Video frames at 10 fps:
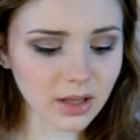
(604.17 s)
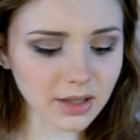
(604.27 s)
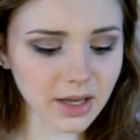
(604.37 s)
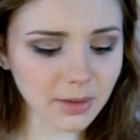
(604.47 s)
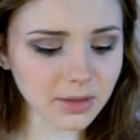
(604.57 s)

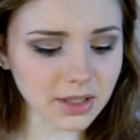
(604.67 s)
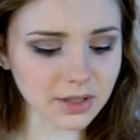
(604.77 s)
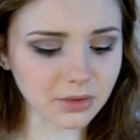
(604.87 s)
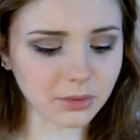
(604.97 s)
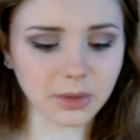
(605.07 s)
And the camera
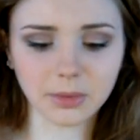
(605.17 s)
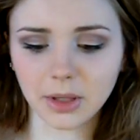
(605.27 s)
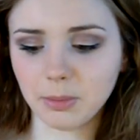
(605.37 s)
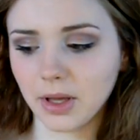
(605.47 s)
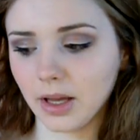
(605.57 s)
doesn't normally
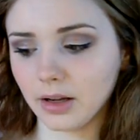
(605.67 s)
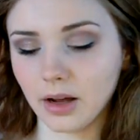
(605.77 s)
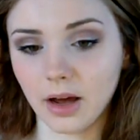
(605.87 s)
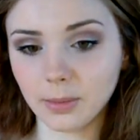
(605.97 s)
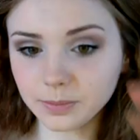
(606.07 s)
really
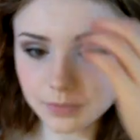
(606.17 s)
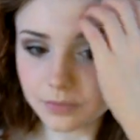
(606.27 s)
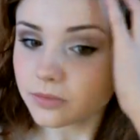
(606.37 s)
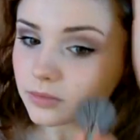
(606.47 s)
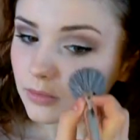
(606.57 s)
pick up
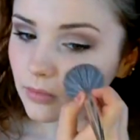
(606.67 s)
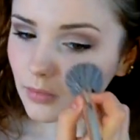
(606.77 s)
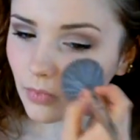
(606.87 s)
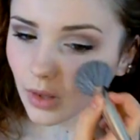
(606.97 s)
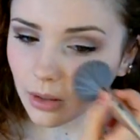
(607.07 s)

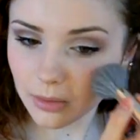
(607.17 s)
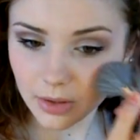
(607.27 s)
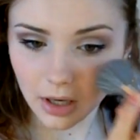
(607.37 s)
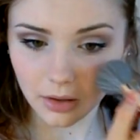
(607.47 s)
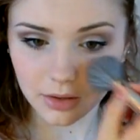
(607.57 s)

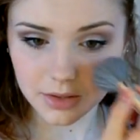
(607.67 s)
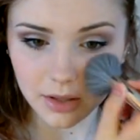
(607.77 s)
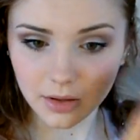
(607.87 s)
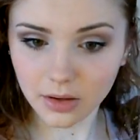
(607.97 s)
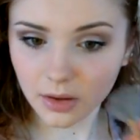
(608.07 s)
the
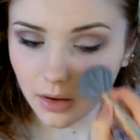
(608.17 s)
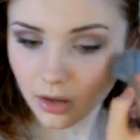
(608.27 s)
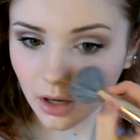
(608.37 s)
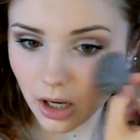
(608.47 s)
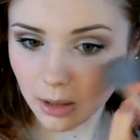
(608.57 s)
colors
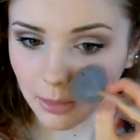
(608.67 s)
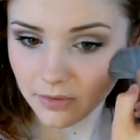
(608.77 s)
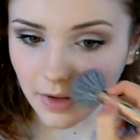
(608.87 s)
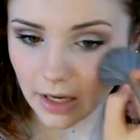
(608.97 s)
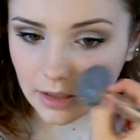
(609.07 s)
on
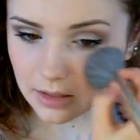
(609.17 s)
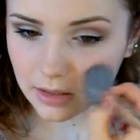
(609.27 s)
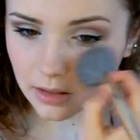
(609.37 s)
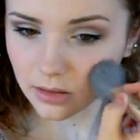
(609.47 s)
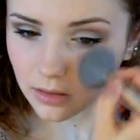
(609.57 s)
my
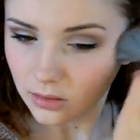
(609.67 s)
face.